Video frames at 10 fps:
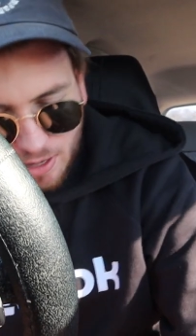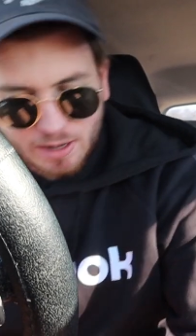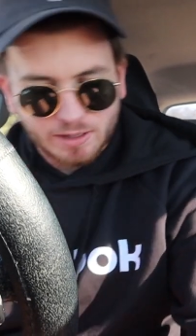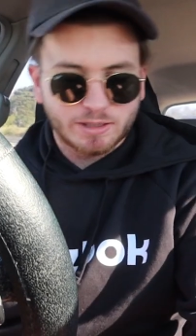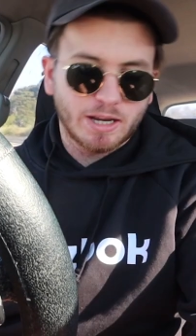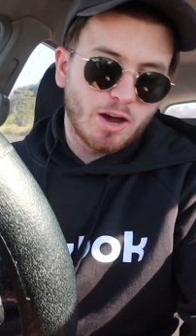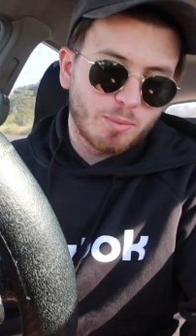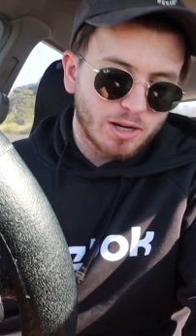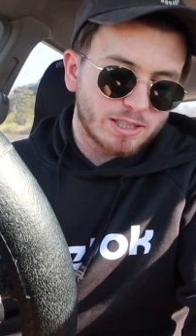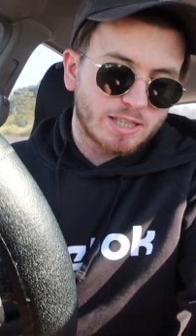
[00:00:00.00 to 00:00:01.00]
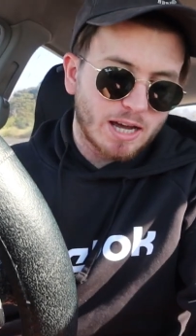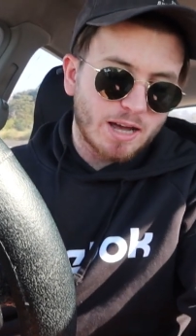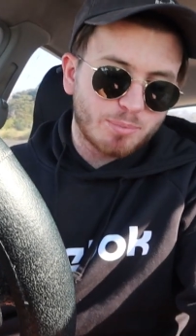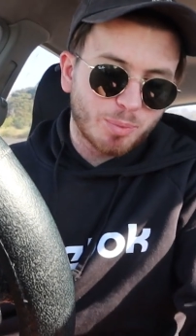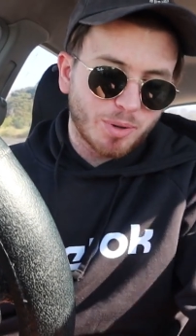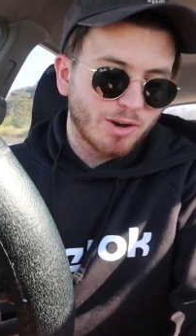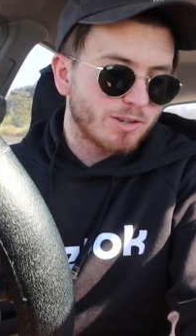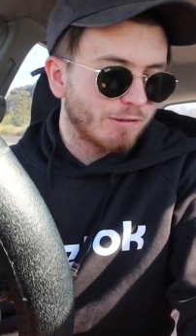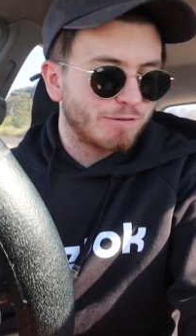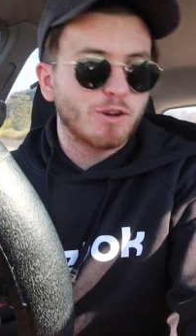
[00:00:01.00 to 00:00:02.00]
and yeah, I might start
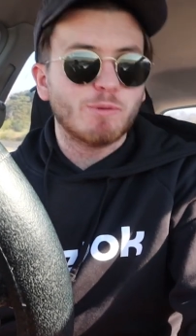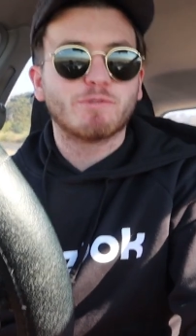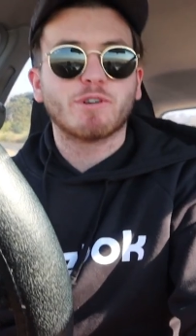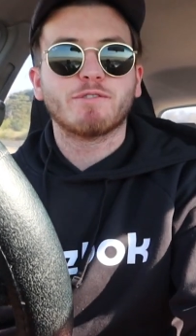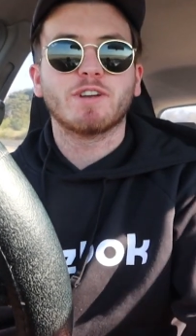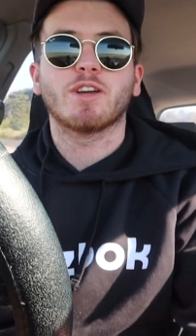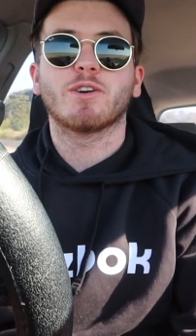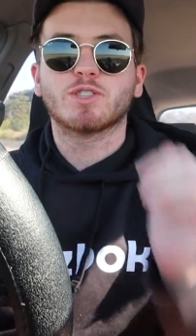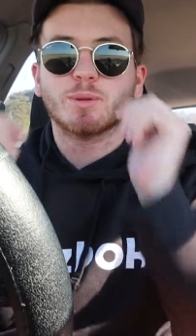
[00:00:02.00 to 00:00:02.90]
preparing to film for a video